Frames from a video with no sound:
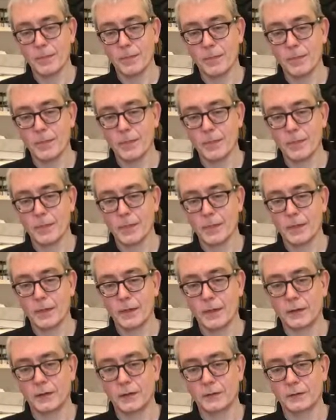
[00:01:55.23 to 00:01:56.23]

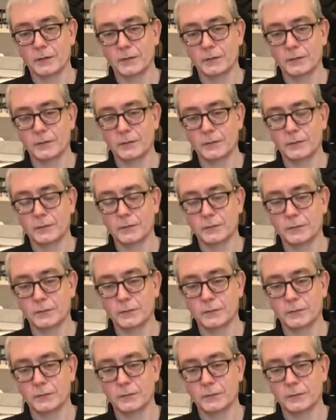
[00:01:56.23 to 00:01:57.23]

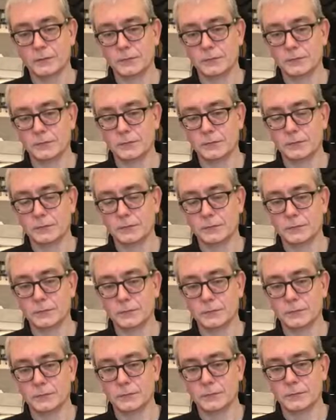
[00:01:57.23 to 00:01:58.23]

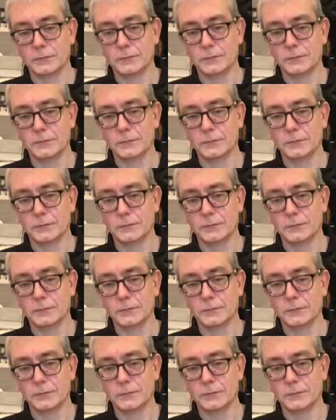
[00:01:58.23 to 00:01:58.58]
(not speaking)